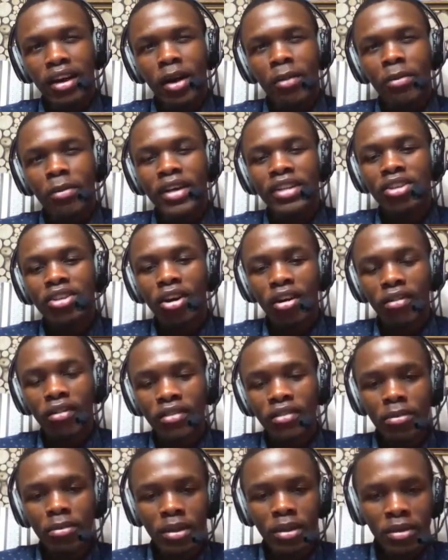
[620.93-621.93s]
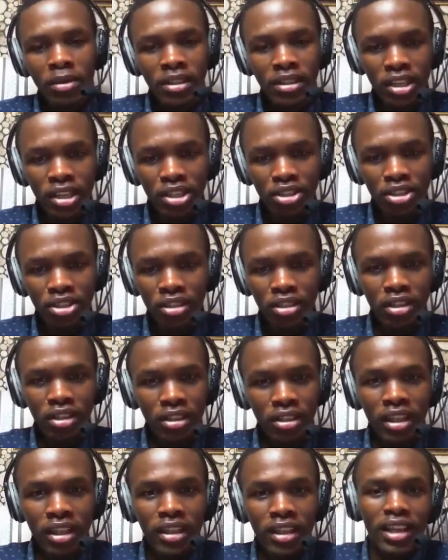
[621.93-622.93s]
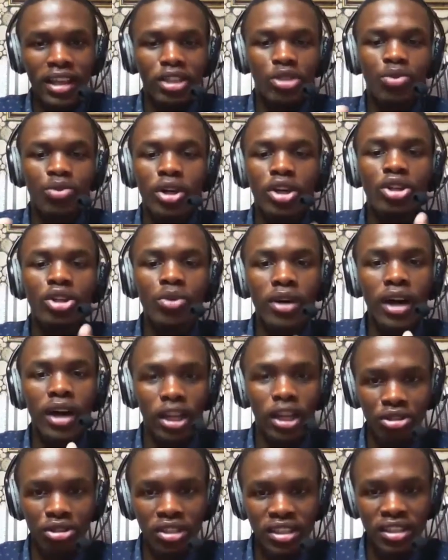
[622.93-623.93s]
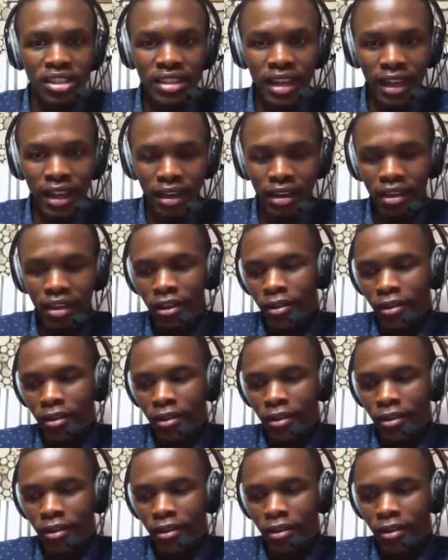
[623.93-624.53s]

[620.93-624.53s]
a matter of implementation, that's where you were actually stuck,